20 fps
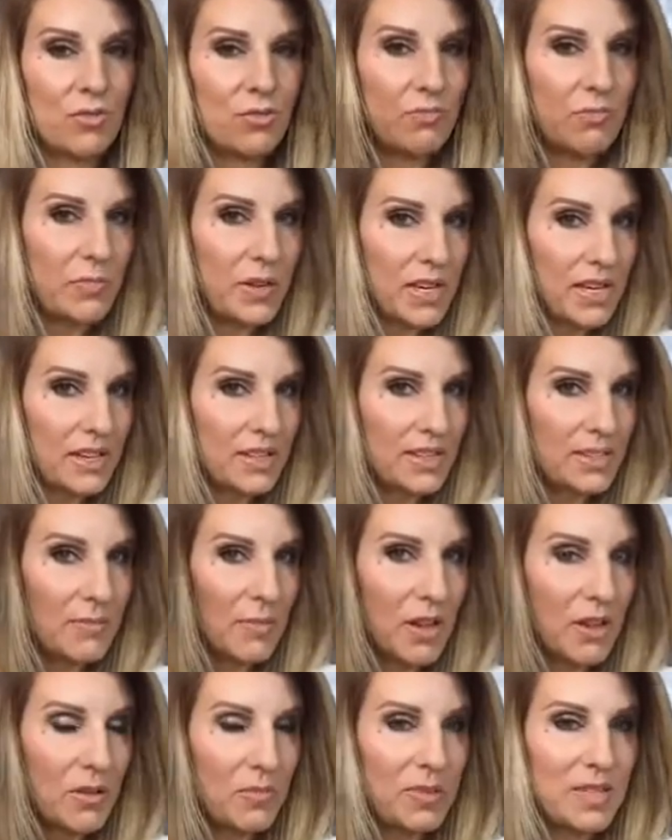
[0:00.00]
pick
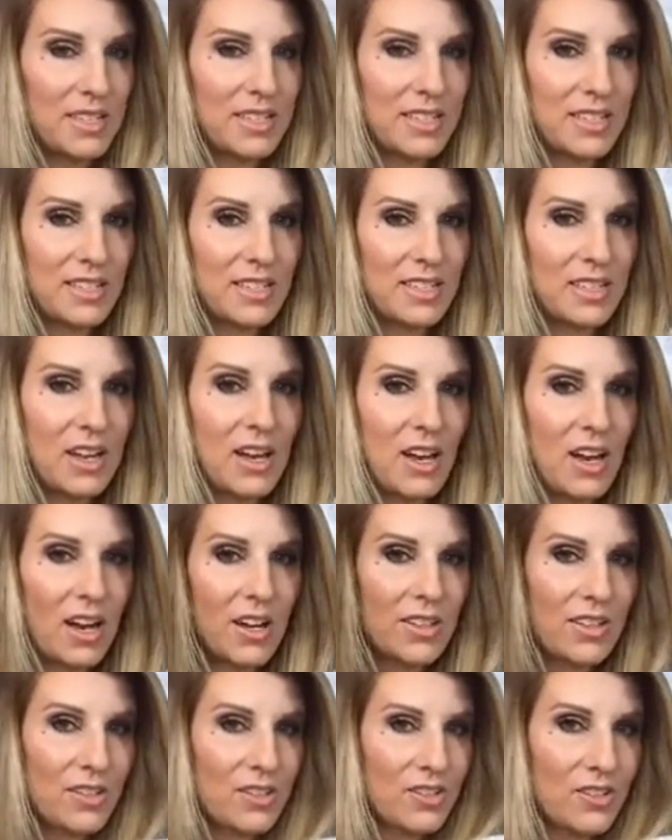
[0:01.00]
smaller pieces
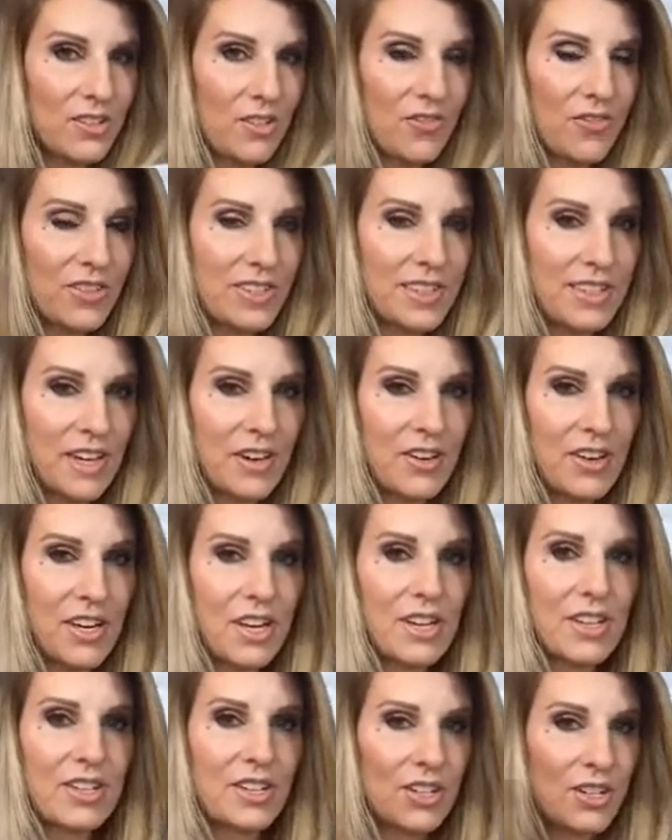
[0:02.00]
on the surface
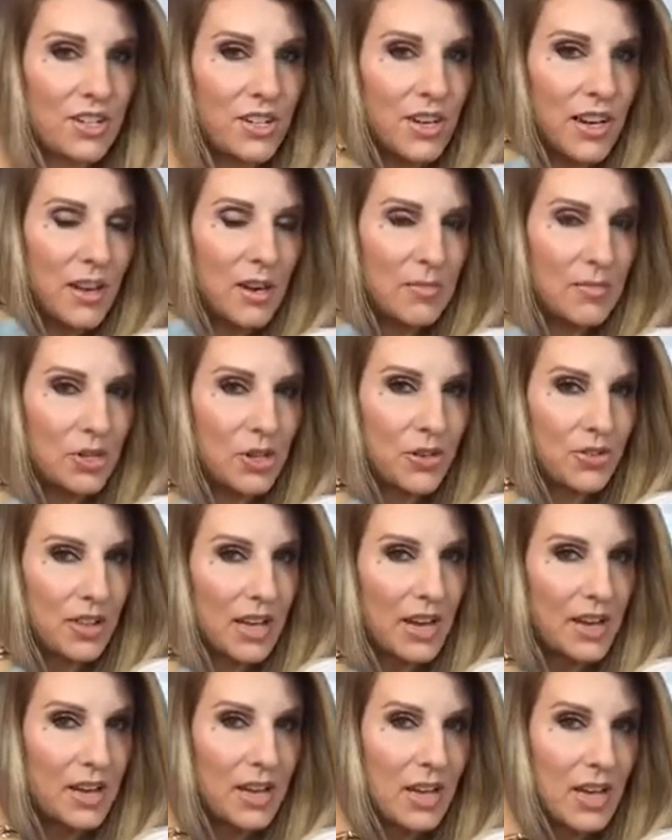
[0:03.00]
area to help show
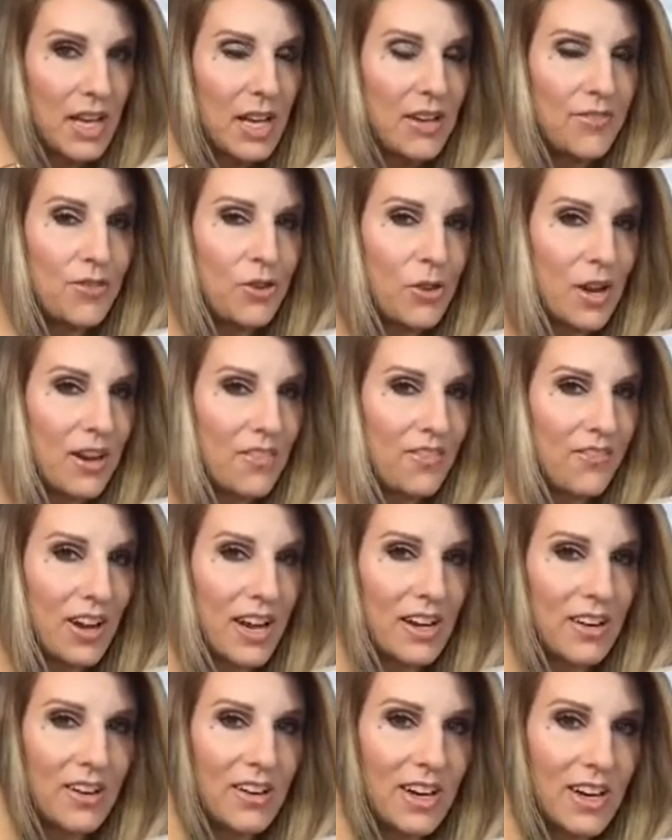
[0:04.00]
that. If you have
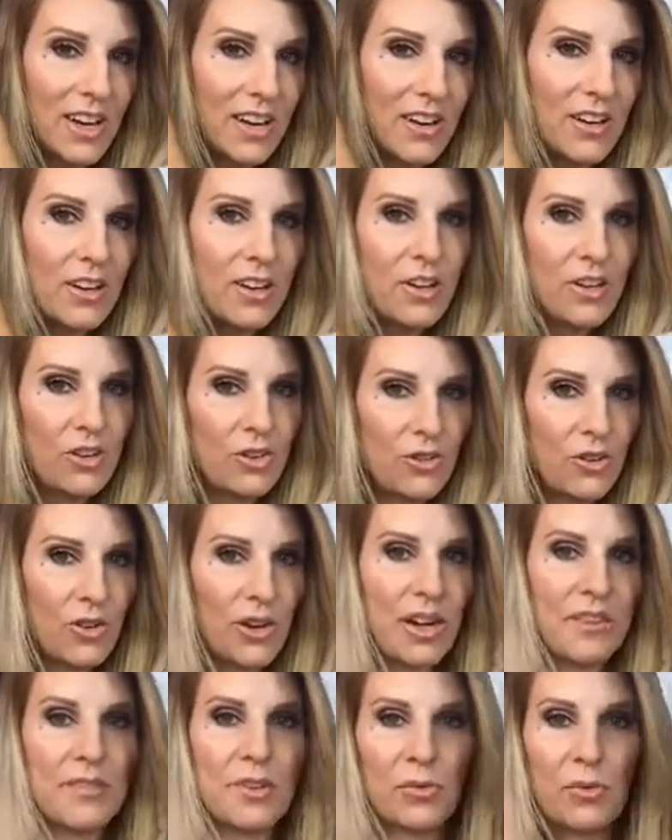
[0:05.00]
finer hair, you don't
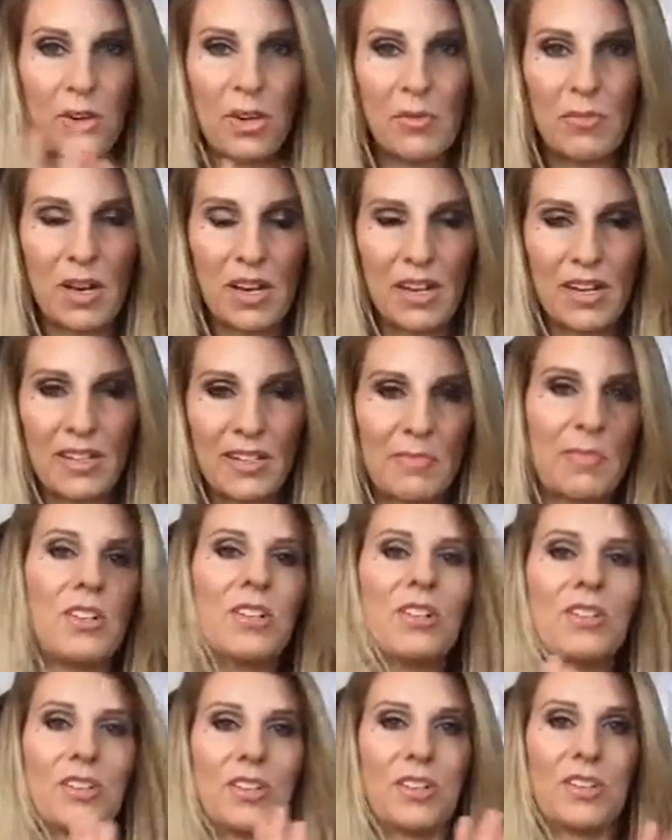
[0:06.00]
have to worry about it as
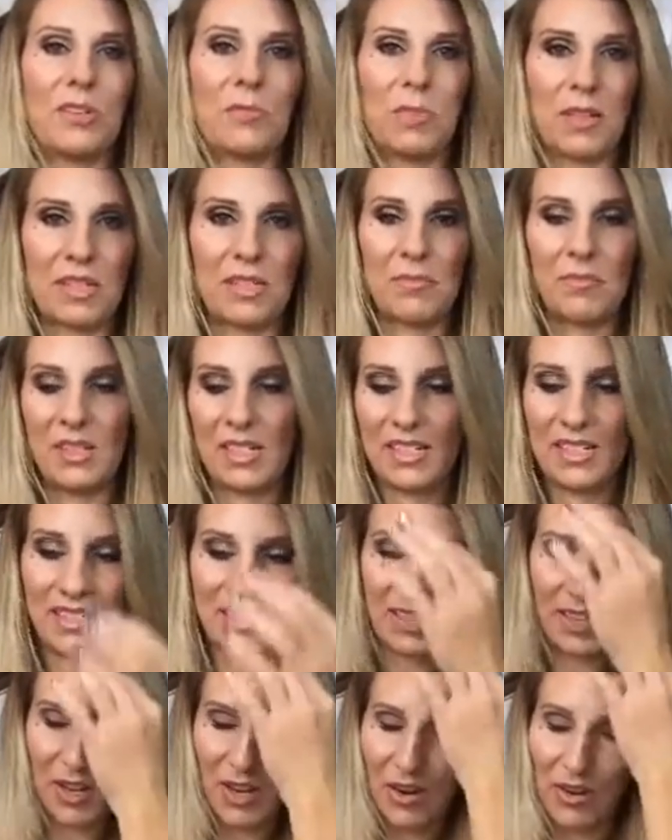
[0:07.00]
much. You can just pick some pieces
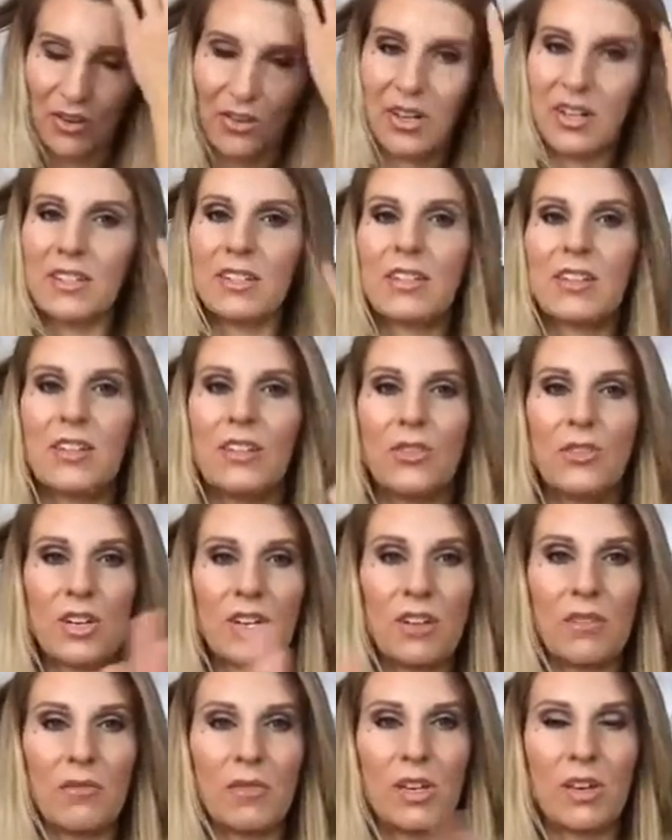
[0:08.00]
and go, because you
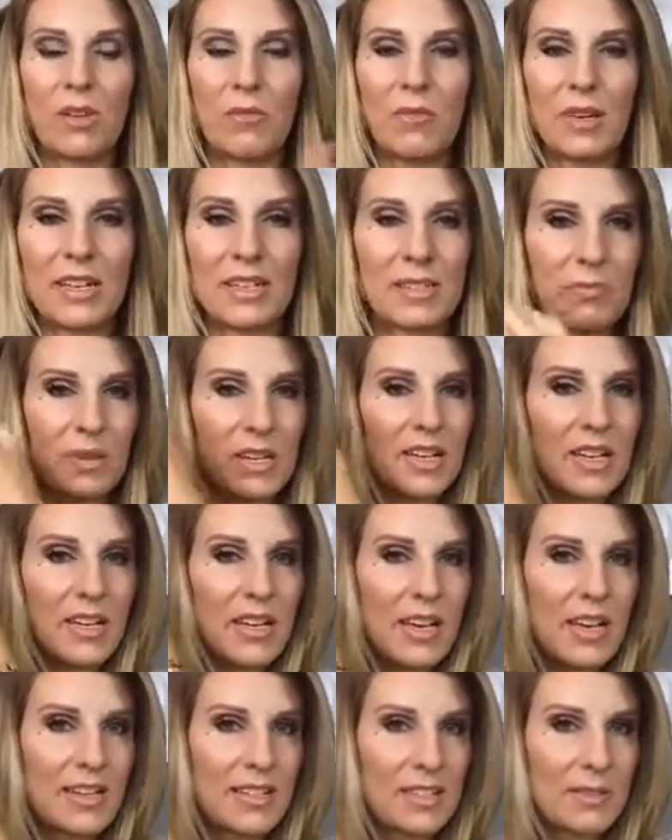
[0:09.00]
can intermix big
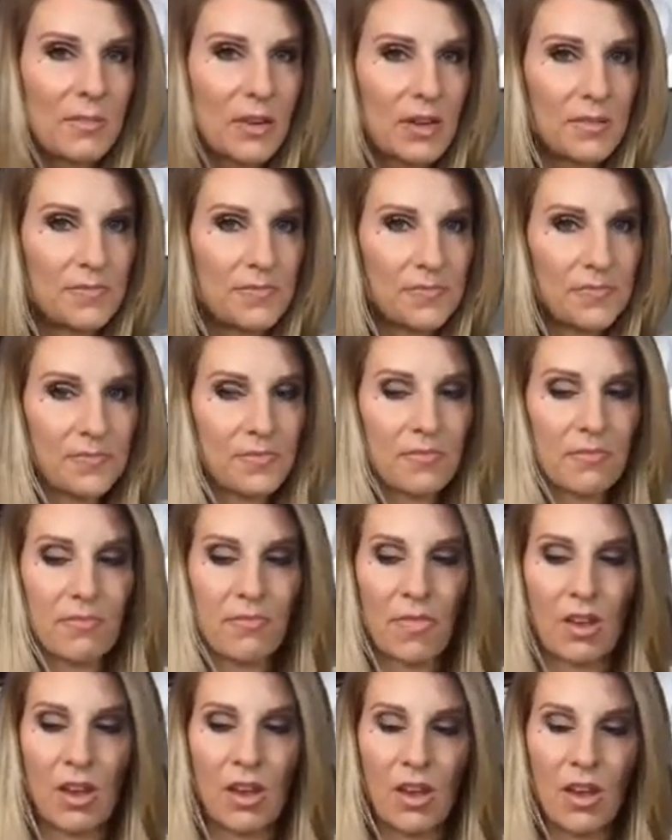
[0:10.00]
and small.
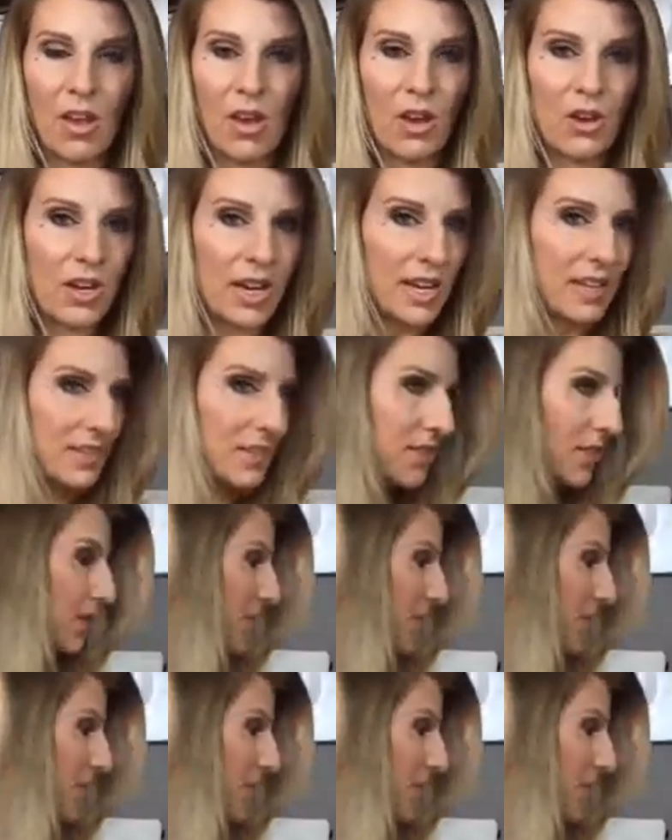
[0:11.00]
Okay, so